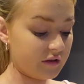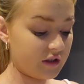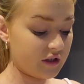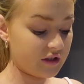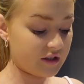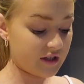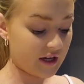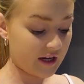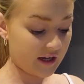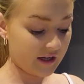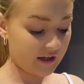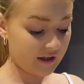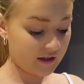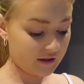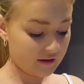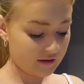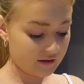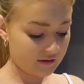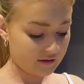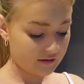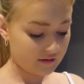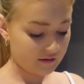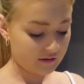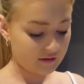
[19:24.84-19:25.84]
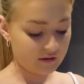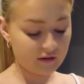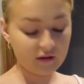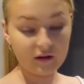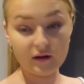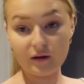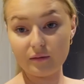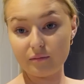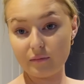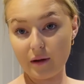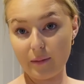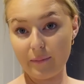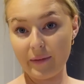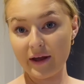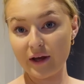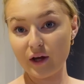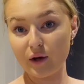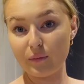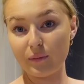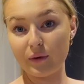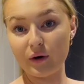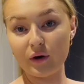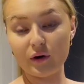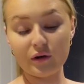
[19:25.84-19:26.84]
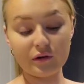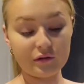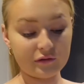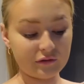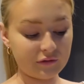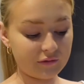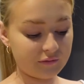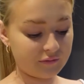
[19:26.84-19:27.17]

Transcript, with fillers: to take my makeup off